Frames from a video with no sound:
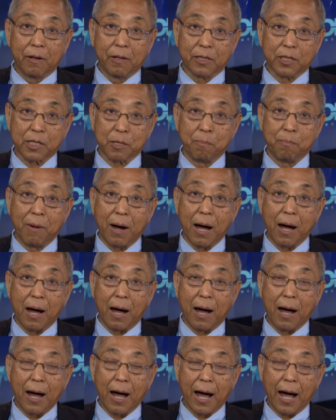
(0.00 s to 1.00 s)

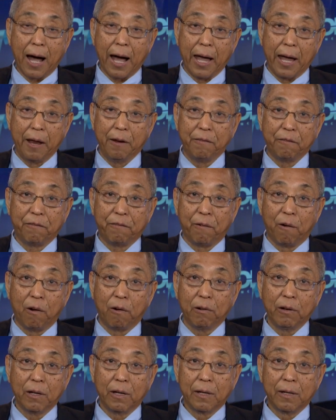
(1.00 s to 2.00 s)
smart high-end
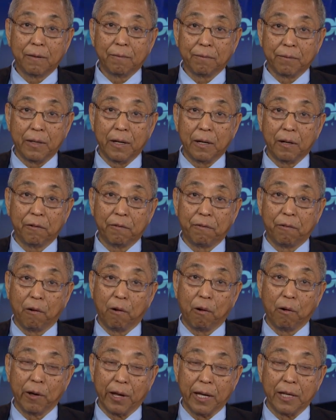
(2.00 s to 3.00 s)
phone,
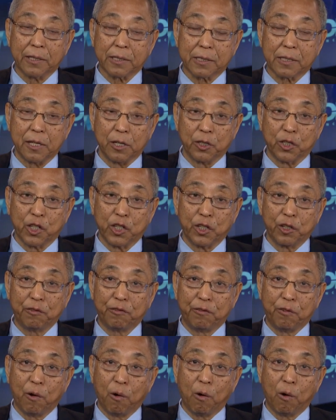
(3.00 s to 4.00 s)
therefore it's still good
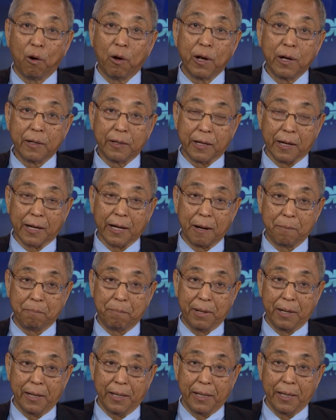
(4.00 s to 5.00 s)
for the
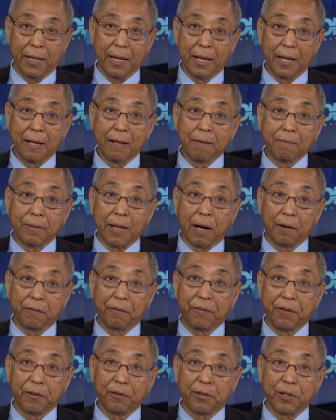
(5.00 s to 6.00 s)
company. Now,
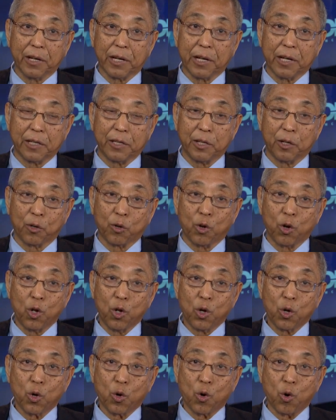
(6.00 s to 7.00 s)
if you look at the
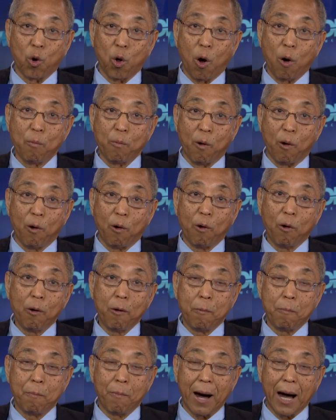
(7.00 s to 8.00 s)
global
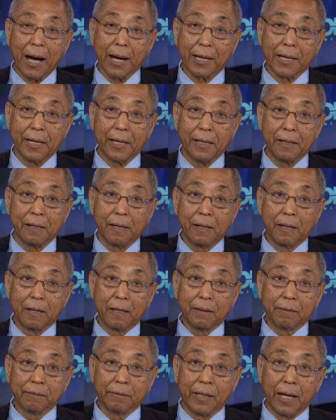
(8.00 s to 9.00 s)
market,
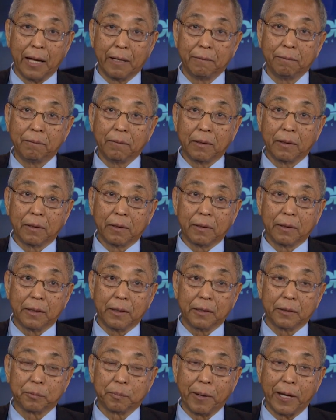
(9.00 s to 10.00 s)
then
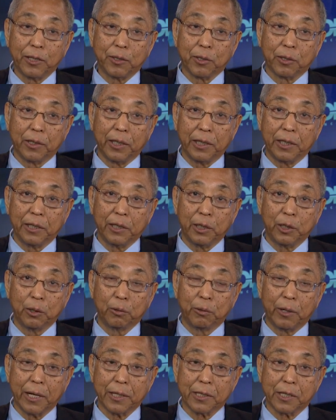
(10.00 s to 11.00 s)
especially in
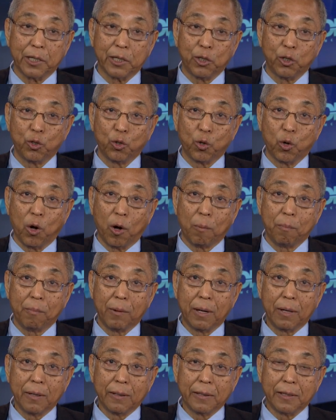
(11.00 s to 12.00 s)
US and Europe,
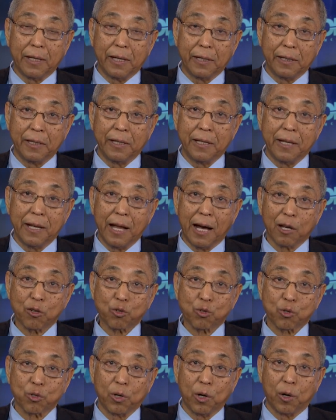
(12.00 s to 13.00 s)
the
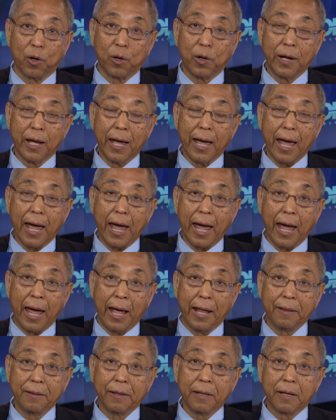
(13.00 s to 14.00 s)
industrial
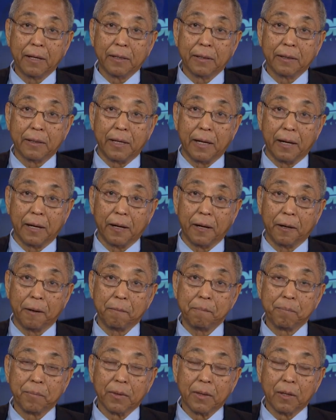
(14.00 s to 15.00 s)
and the
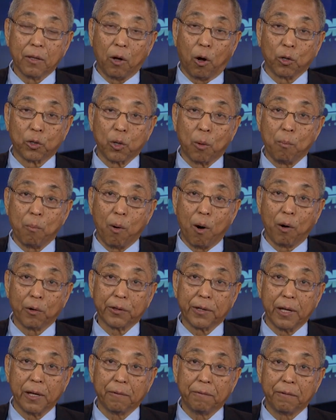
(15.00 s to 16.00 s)

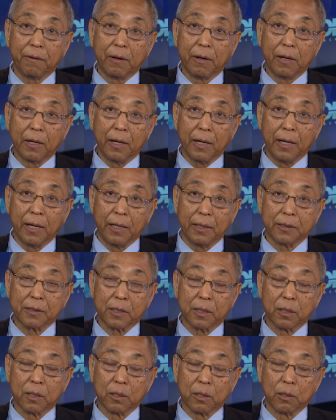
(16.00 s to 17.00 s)
automotive is
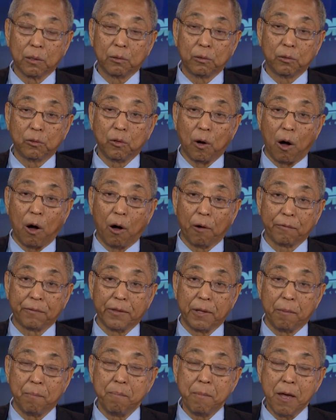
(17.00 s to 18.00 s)
two of
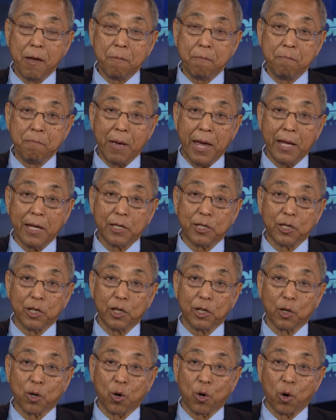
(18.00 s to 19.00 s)
the
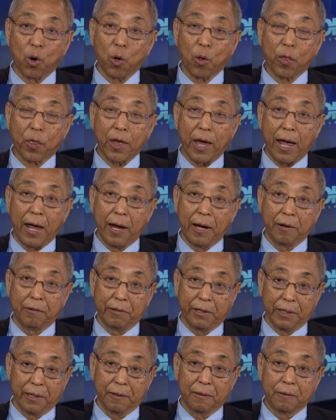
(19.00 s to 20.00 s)
major growth
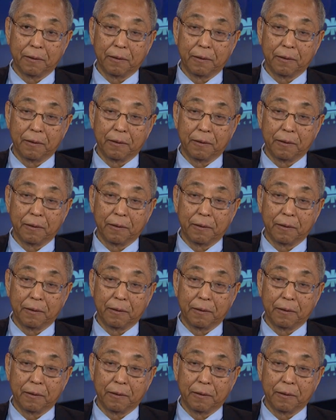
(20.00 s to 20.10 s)
area.